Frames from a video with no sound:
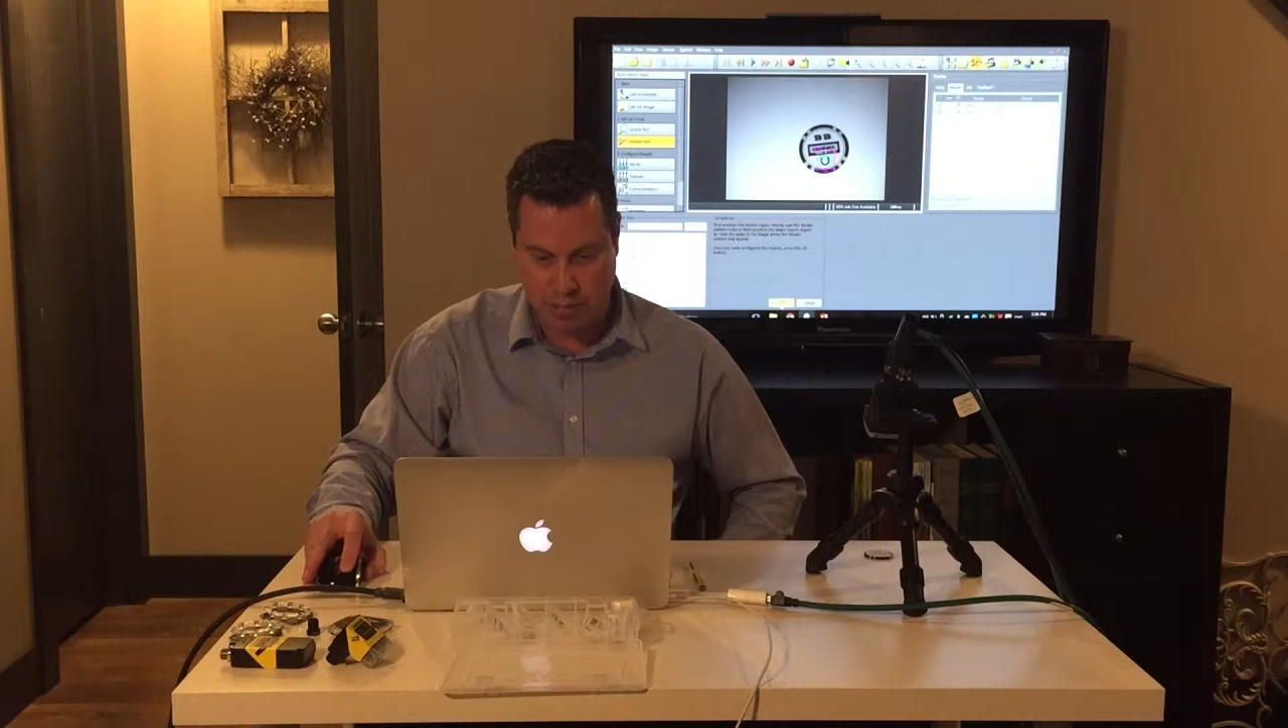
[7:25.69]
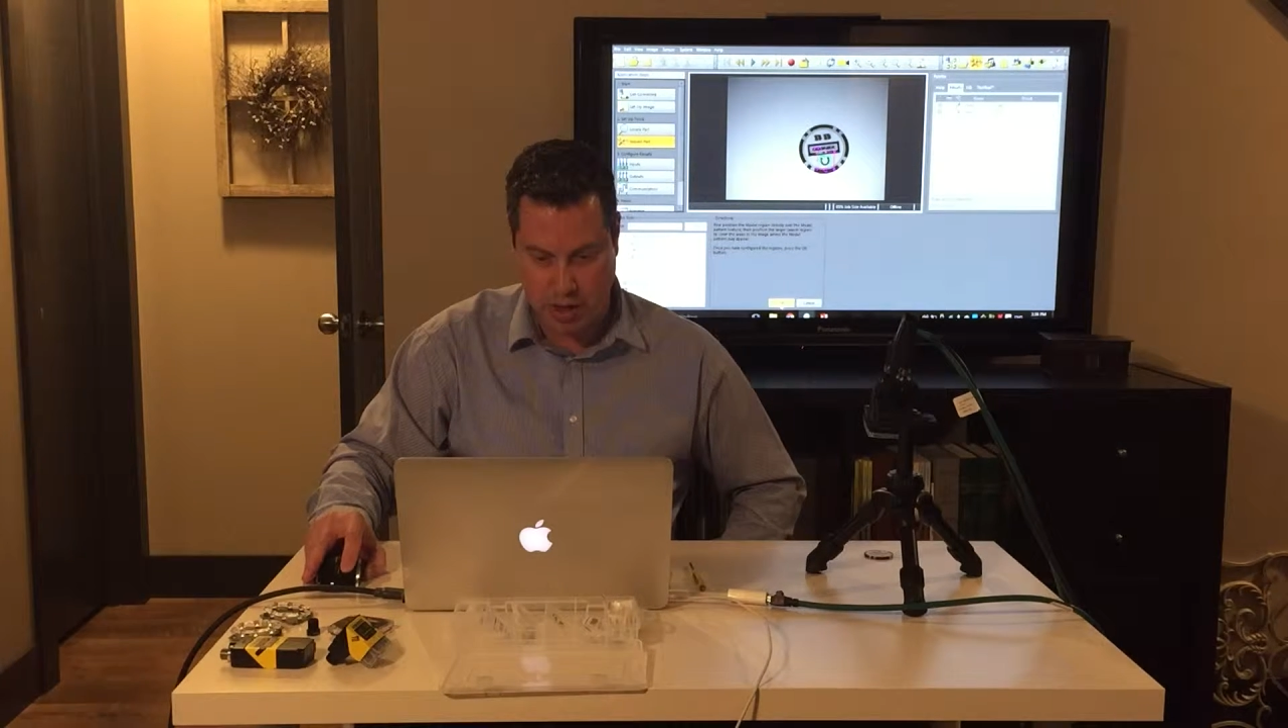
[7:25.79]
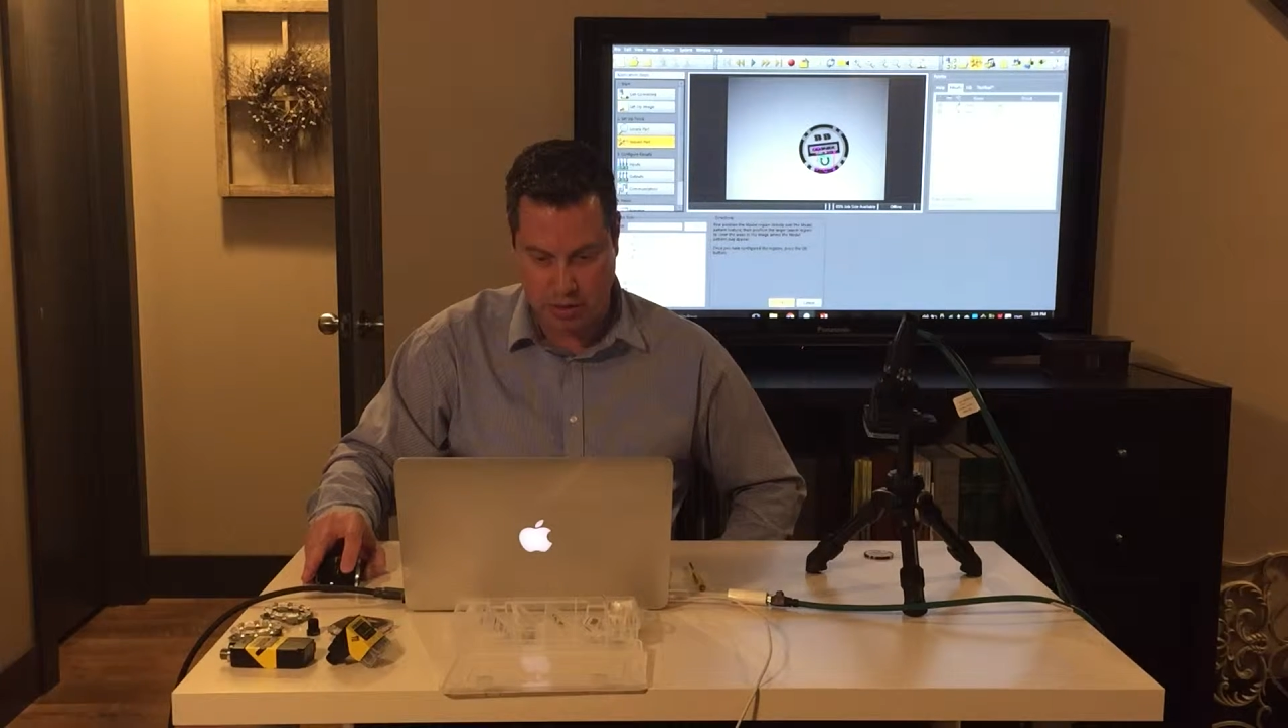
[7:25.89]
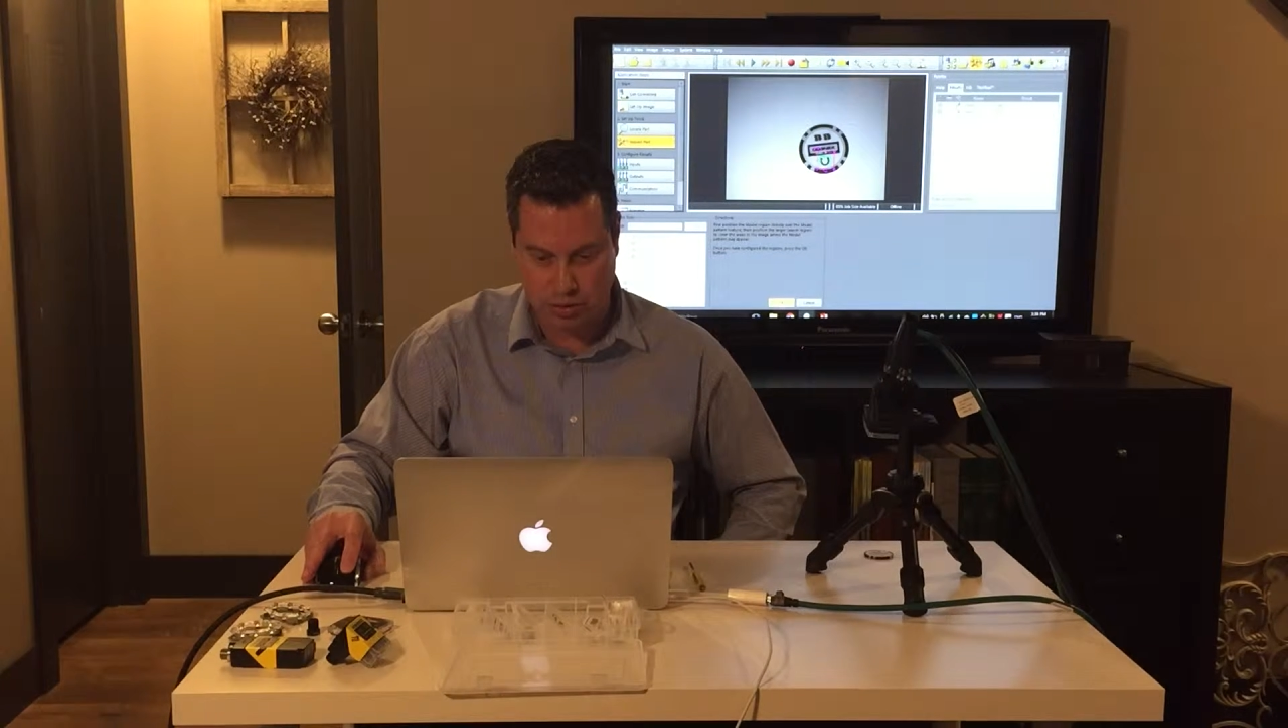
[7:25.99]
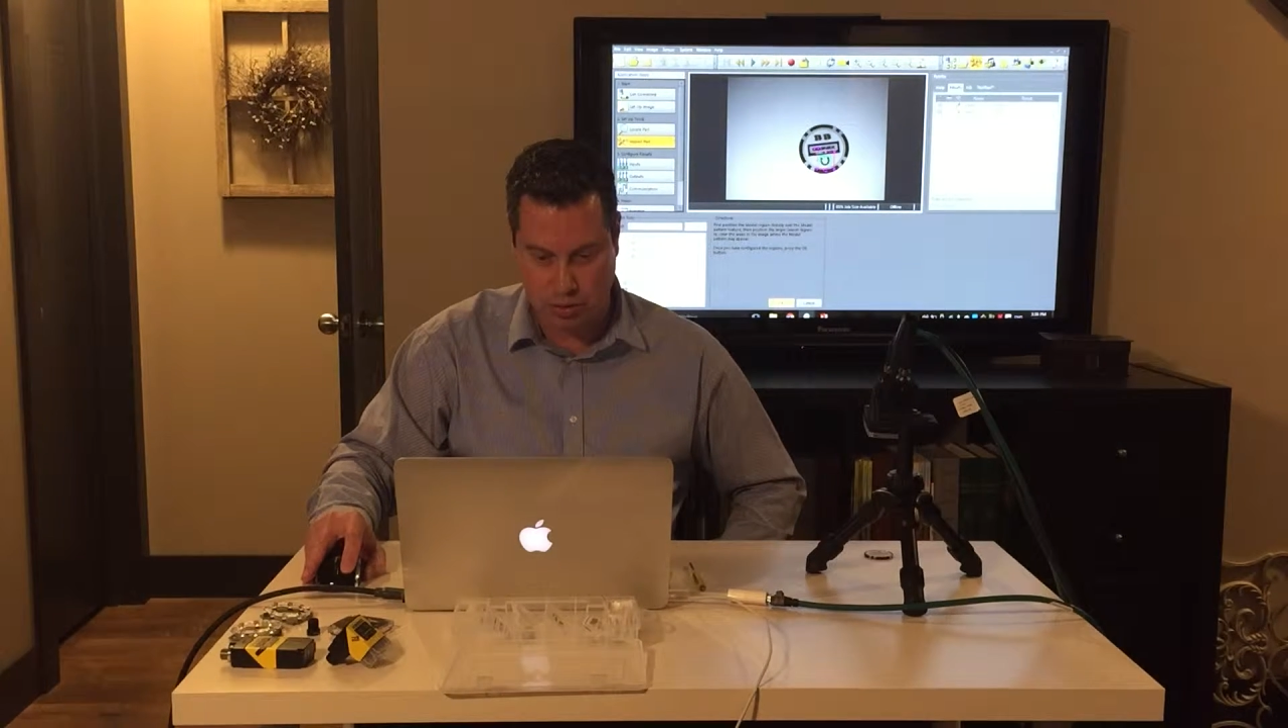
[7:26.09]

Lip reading: pattern